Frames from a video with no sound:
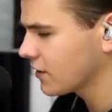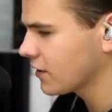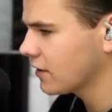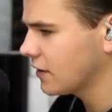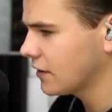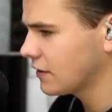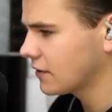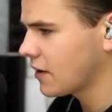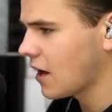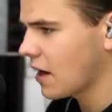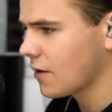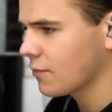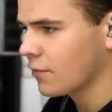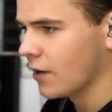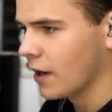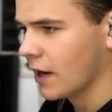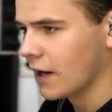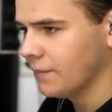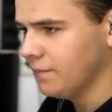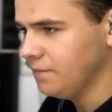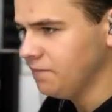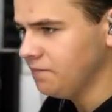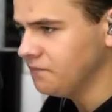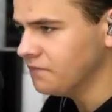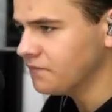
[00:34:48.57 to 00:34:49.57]
this has gone
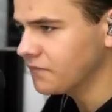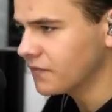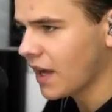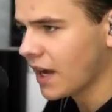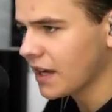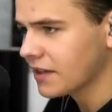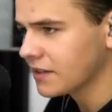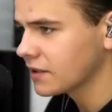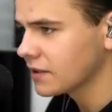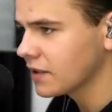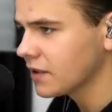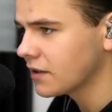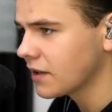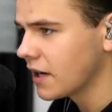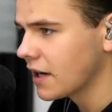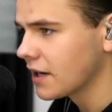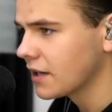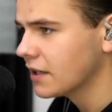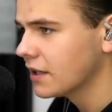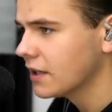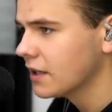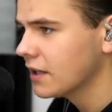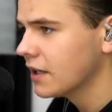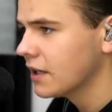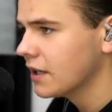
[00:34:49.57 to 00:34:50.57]
nice. All
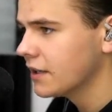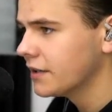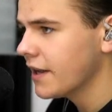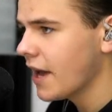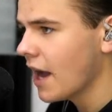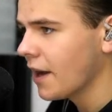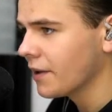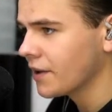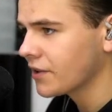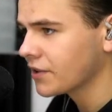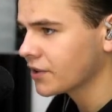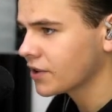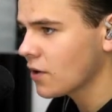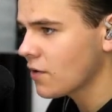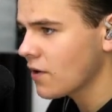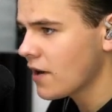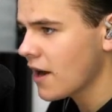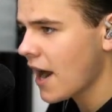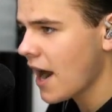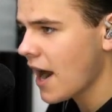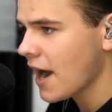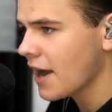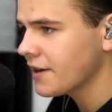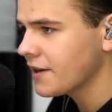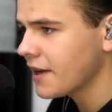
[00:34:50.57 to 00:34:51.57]
right. Now, let's go
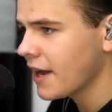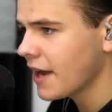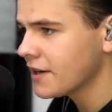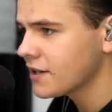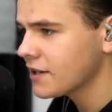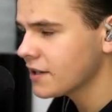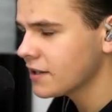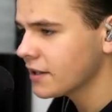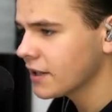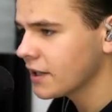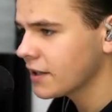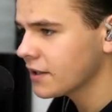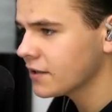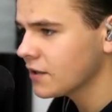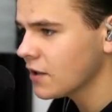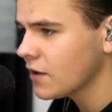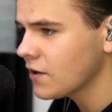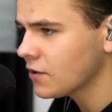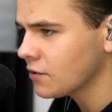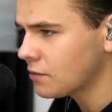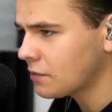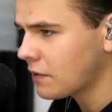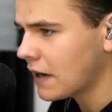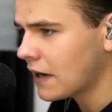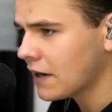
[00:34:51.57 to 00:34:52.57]
ahead and
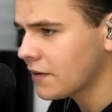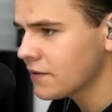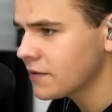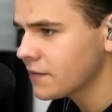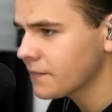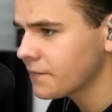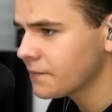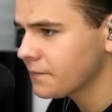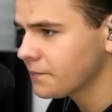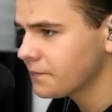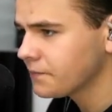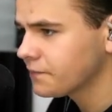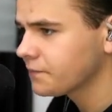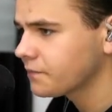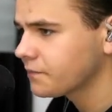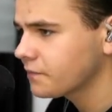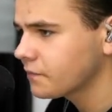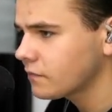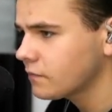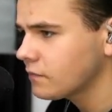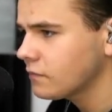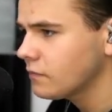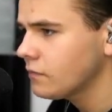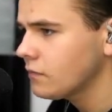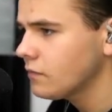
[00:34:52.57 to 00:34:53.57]
turn around.
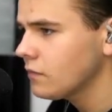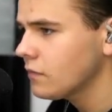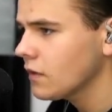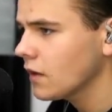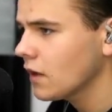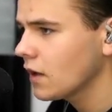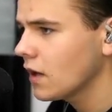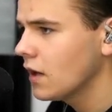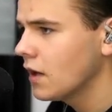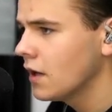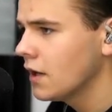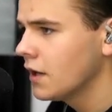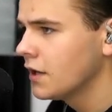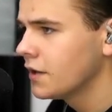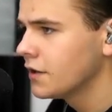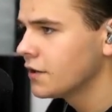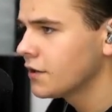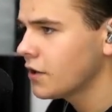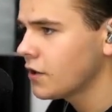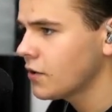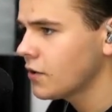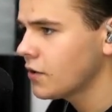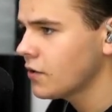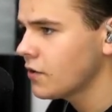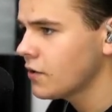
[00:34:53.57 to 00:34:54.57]

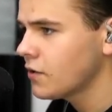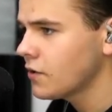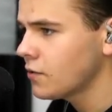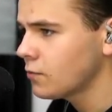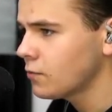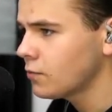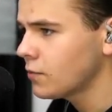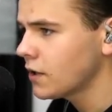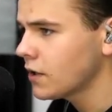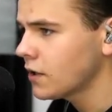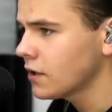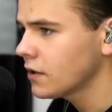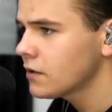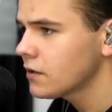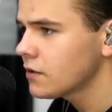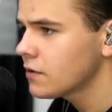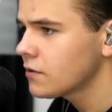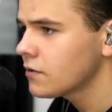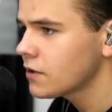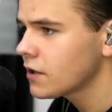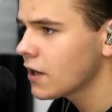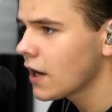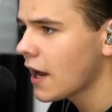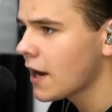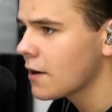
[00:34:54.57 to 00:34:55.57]
Turn
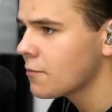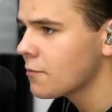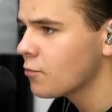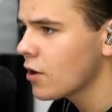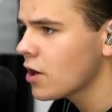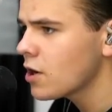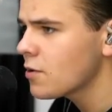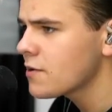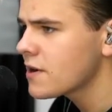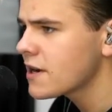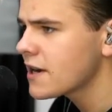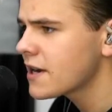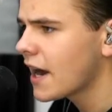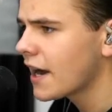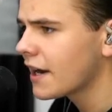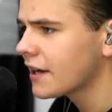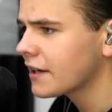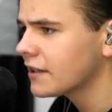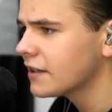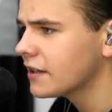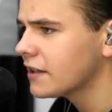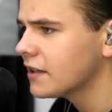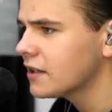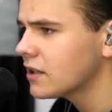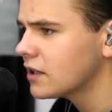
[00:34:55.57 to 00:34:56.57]
around. And what do we
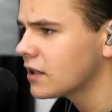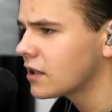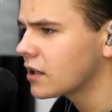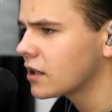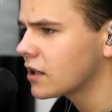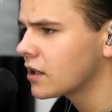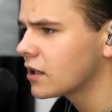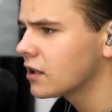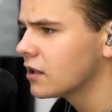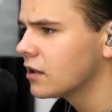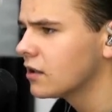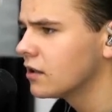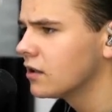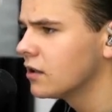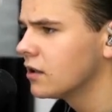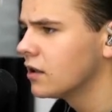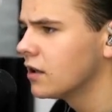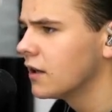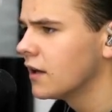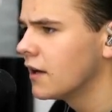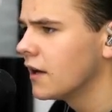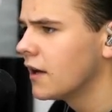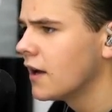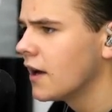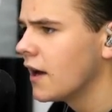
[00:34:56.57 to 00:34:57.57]
got here?
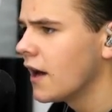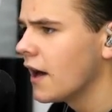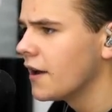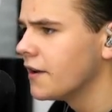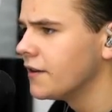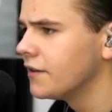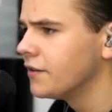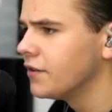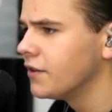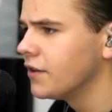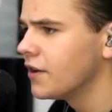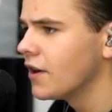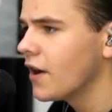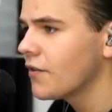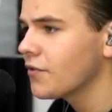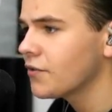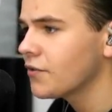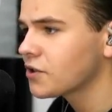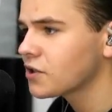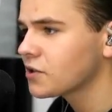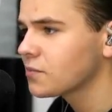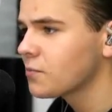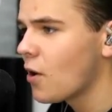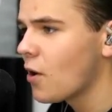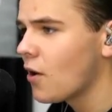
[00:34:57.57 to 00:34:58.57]

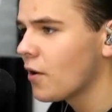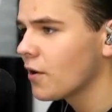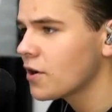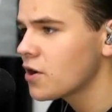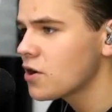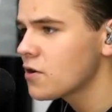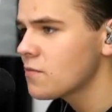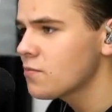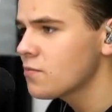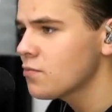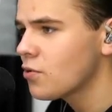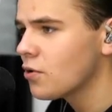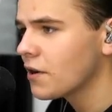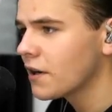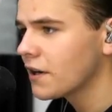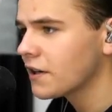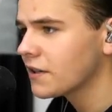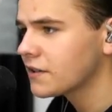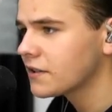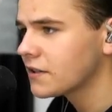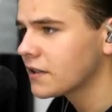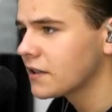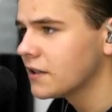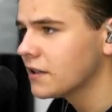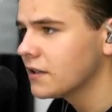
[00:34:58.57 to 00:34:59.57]
Another small airport,
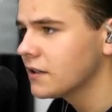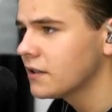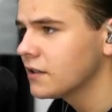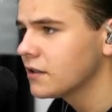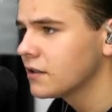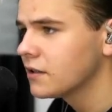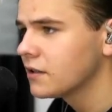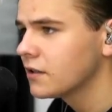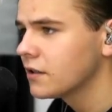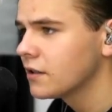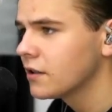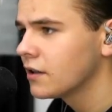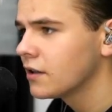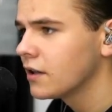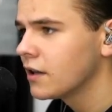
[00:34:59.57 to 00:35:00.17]
I see.